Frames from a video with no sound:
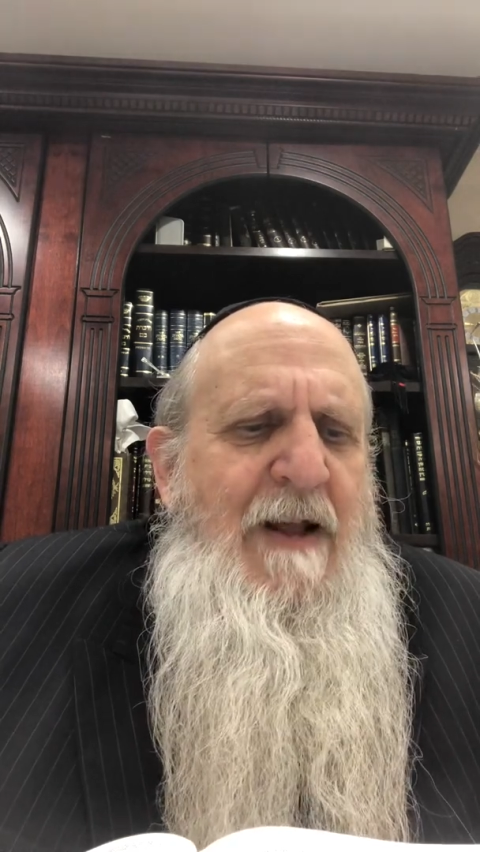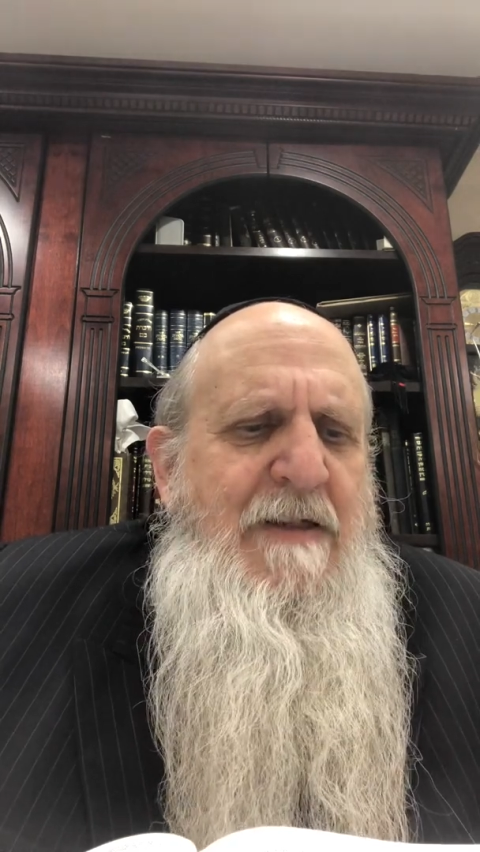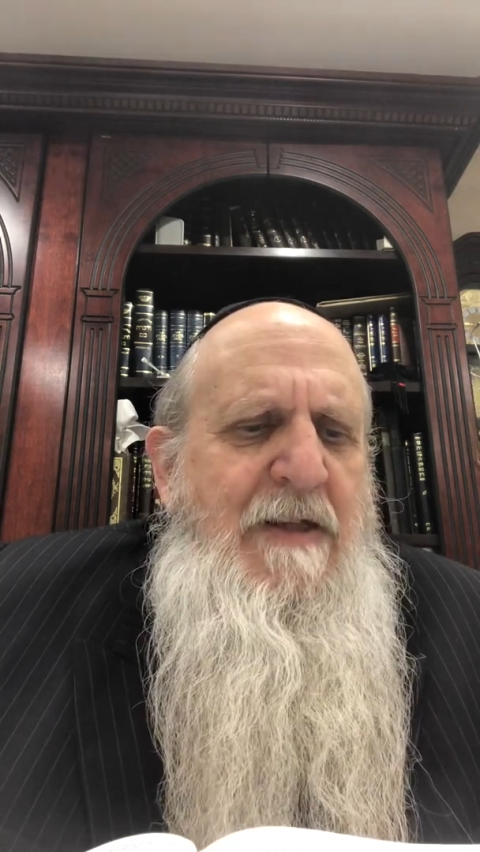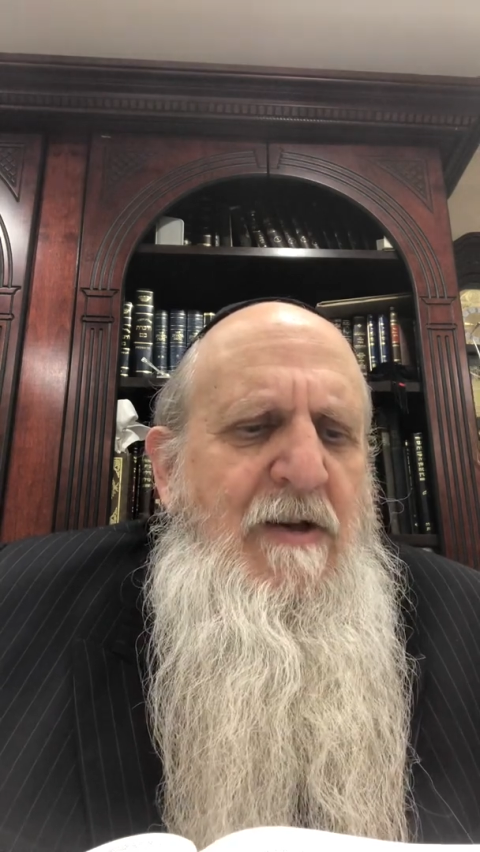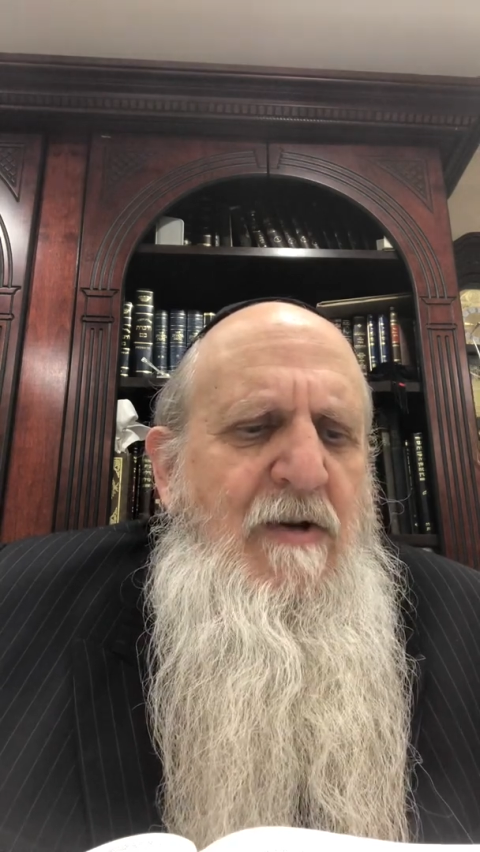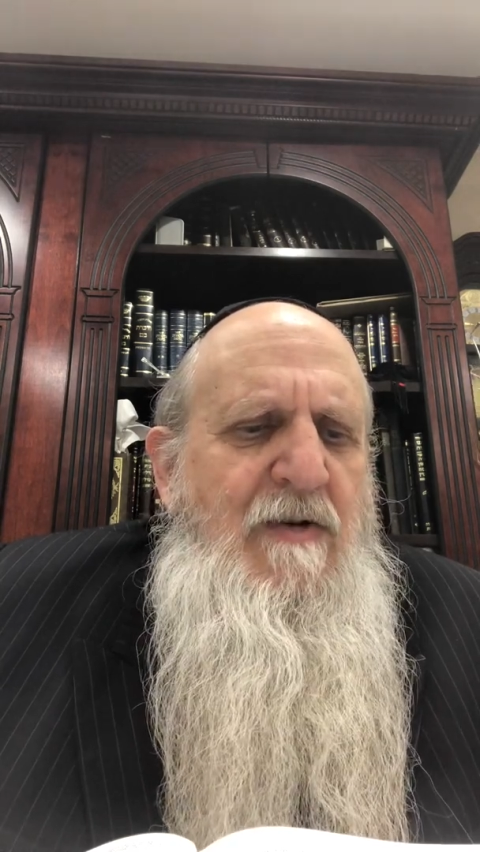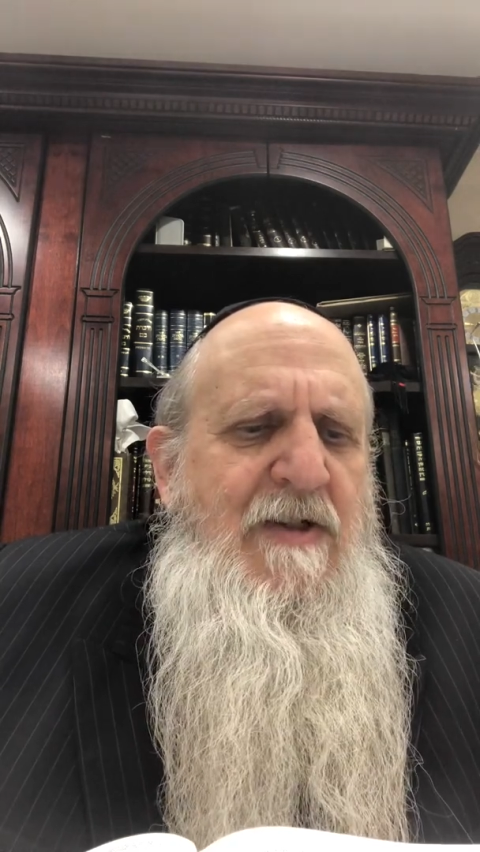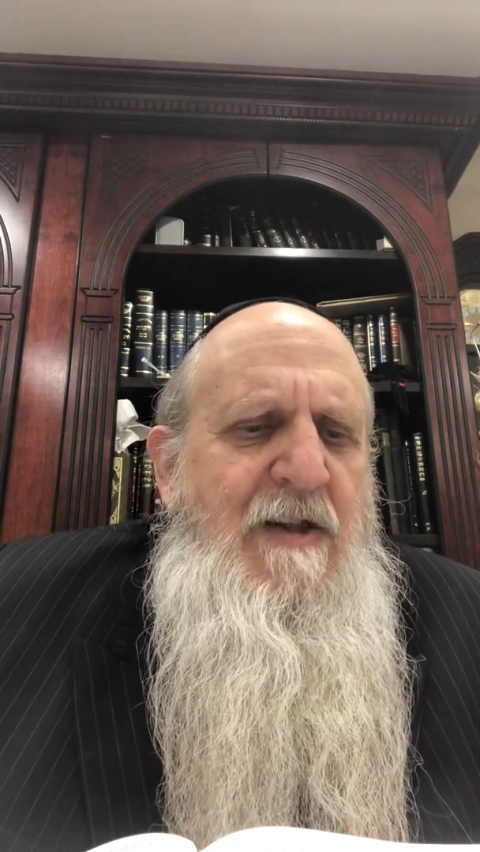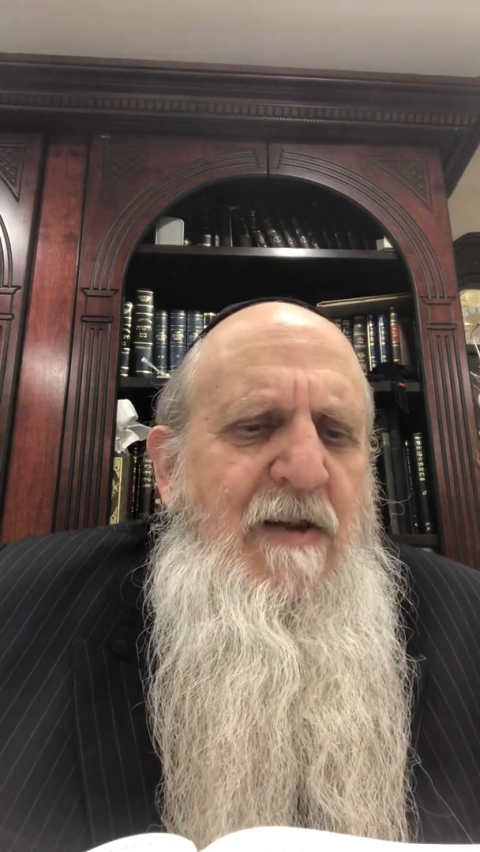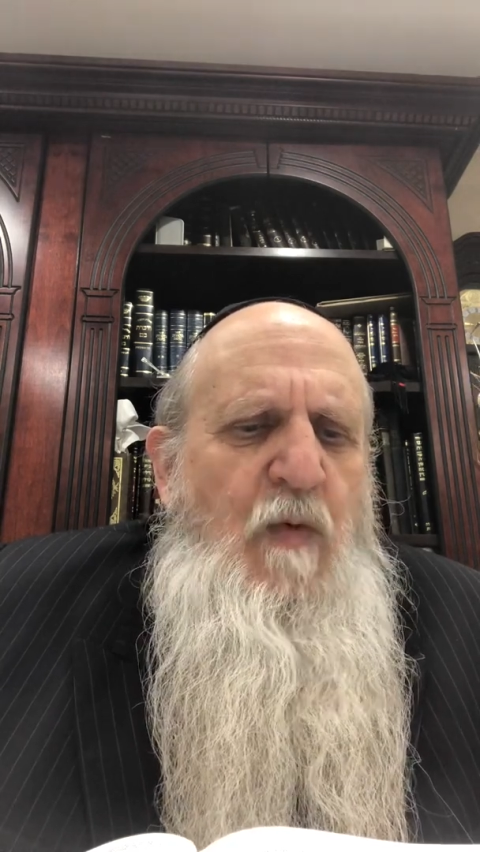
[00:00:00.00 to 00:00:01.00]
and
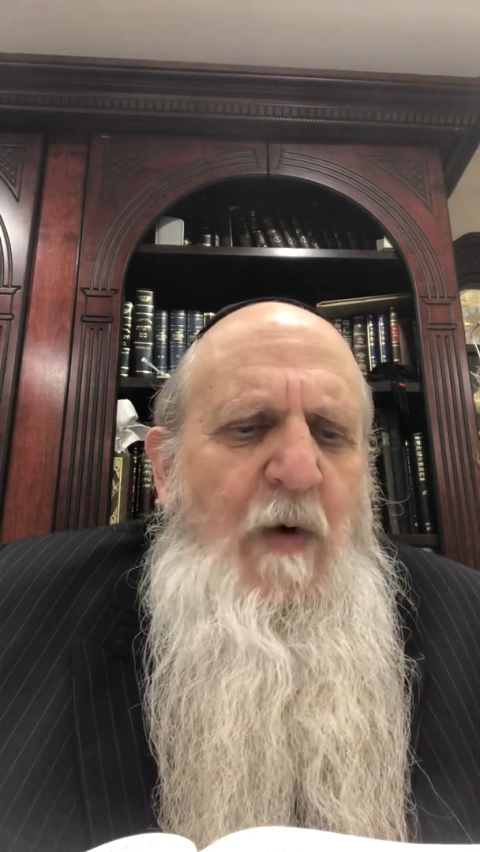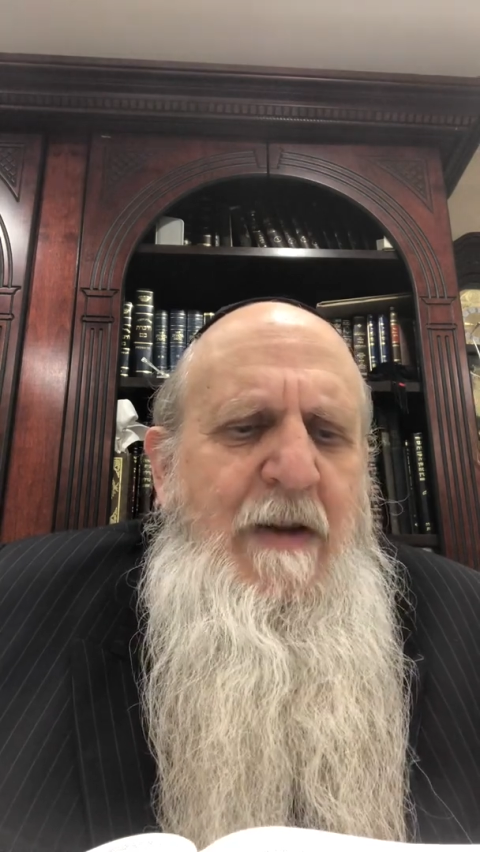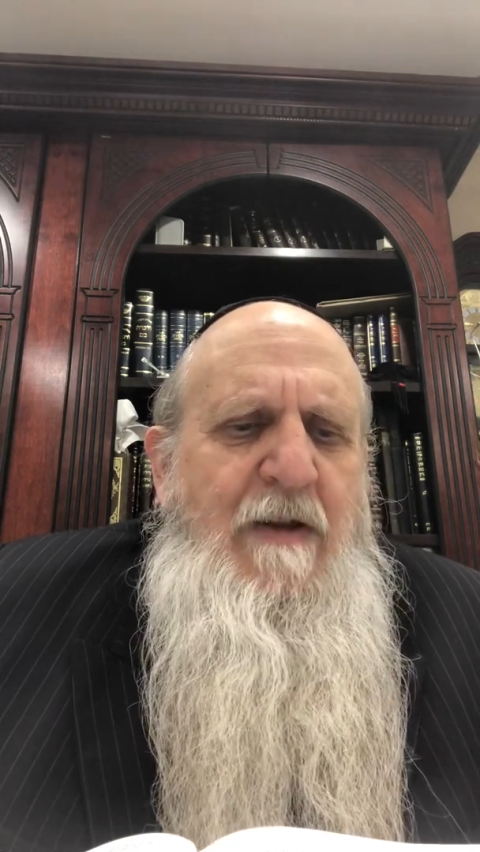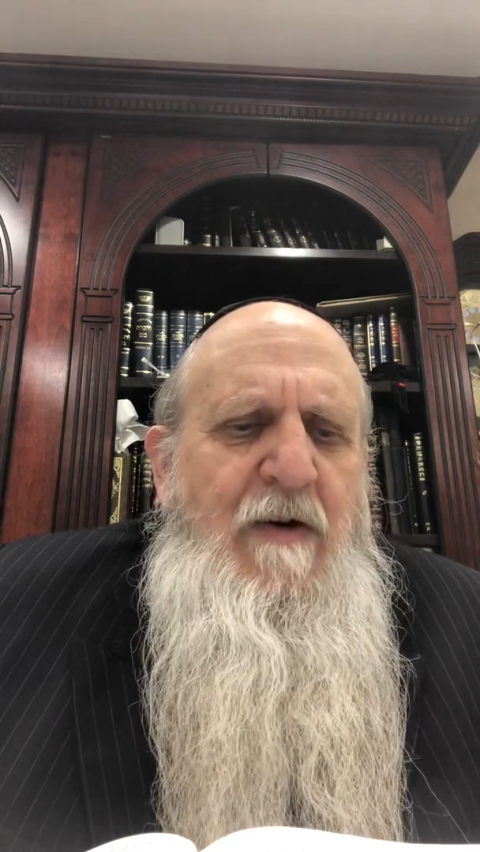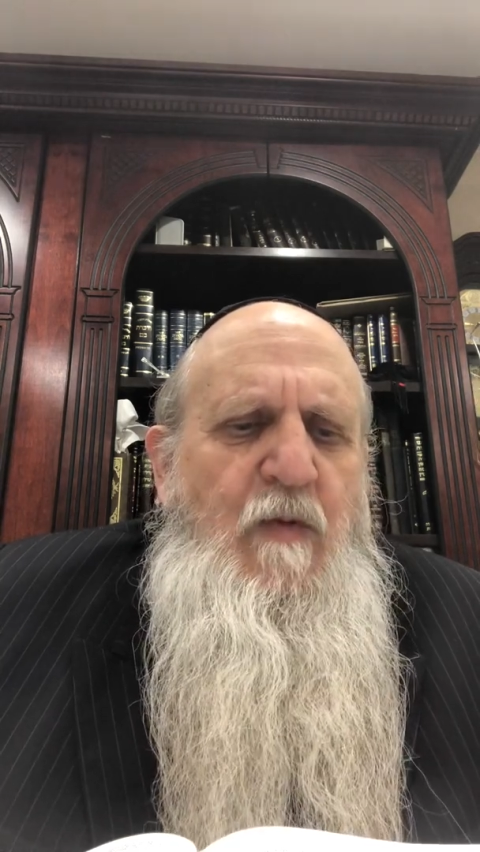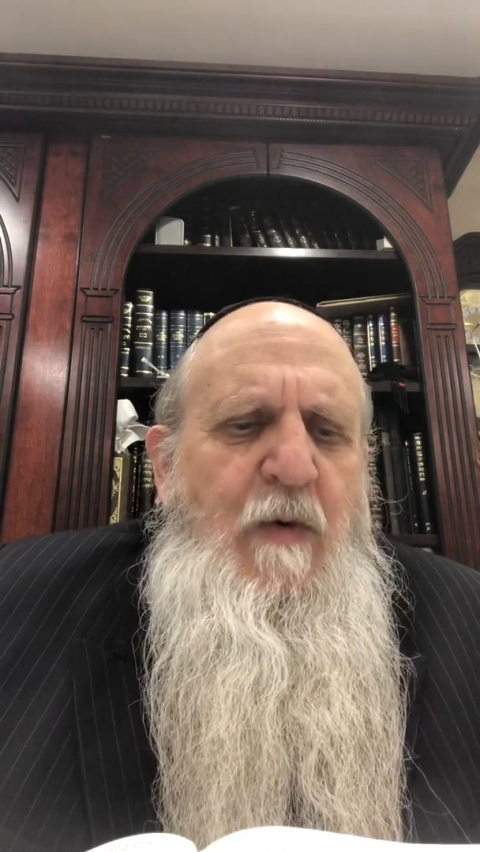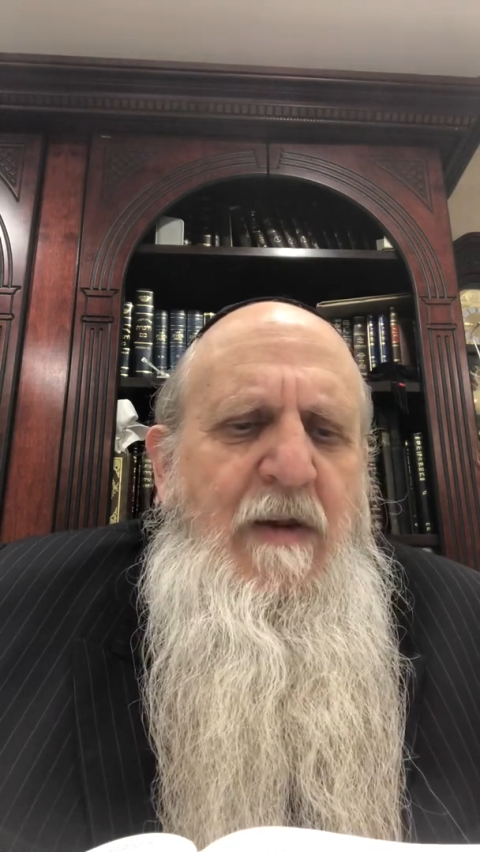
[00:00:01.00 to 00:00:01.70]
seduced in the winter with